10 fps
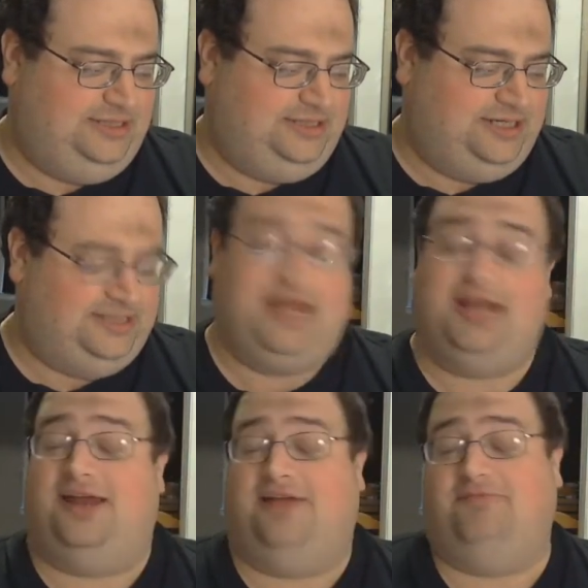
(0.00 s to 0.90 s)

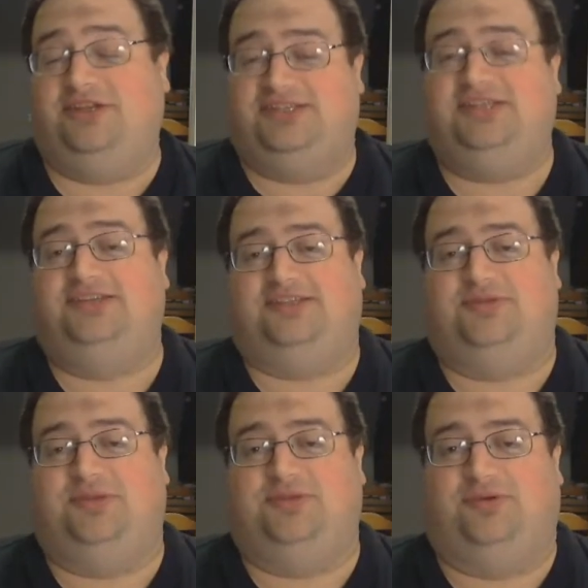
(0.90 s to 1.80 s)
And I've been seeing
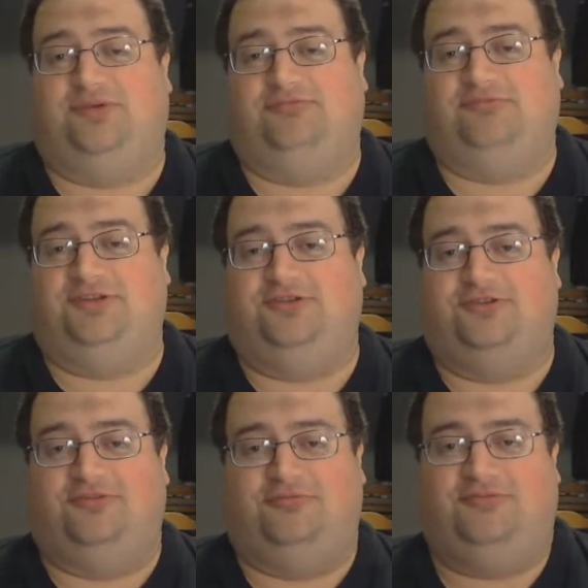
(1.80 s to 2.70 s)
some people
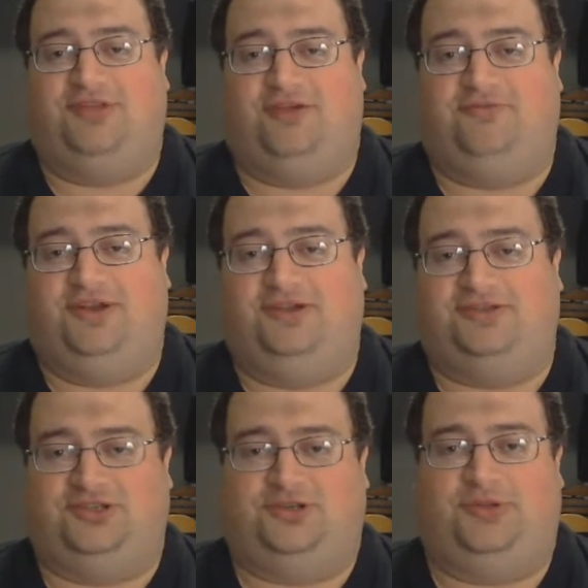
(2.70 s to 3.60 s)
do their videos
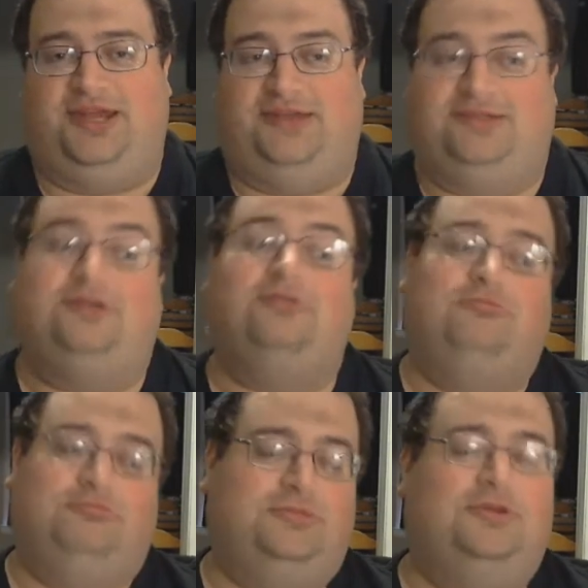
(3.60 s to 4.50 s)
and show what they have. It's like, oh,
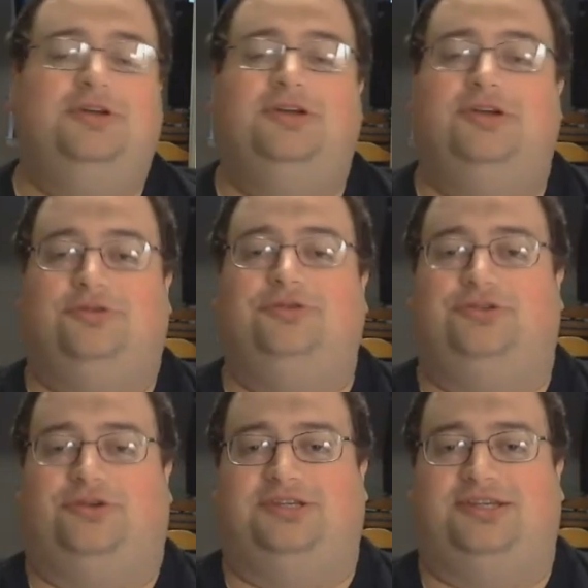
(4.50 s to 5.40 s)
good
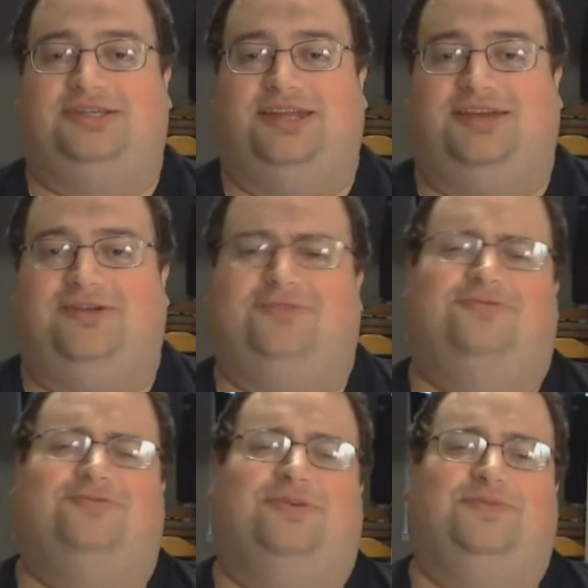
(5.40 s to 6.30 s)
choices. Like,
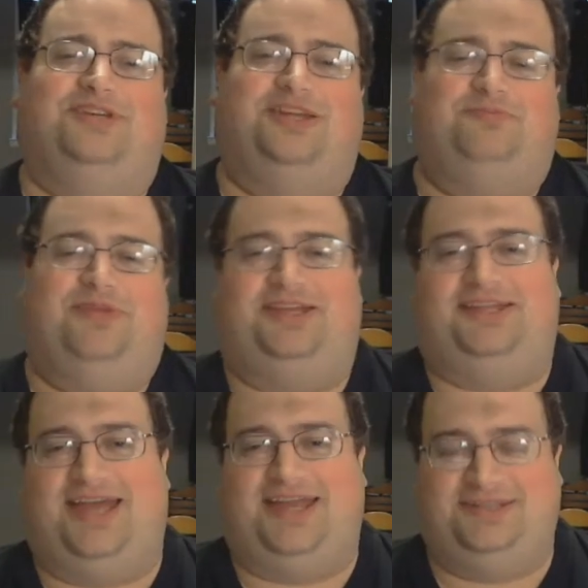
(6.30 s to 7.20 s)
oh, I was going to pick
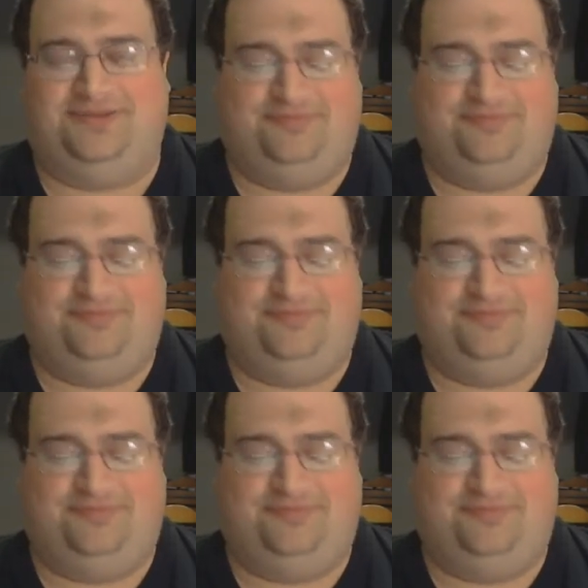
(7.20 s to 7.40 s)
that.